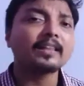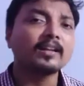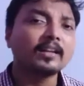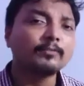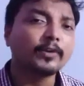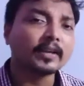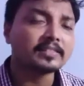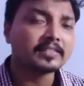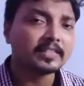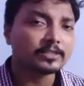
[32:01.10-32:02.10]
the
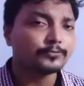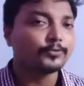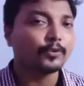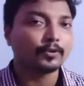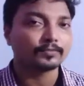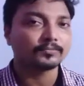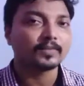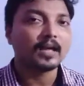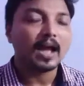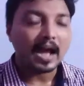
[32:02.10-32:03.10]
difference it is 4.
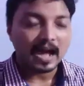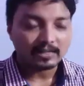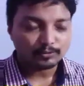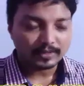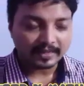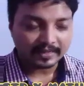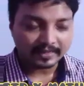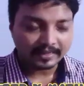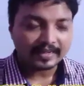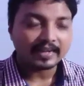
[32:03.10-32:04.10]
As we are
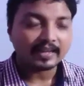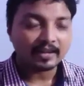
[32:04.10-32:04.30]
getting at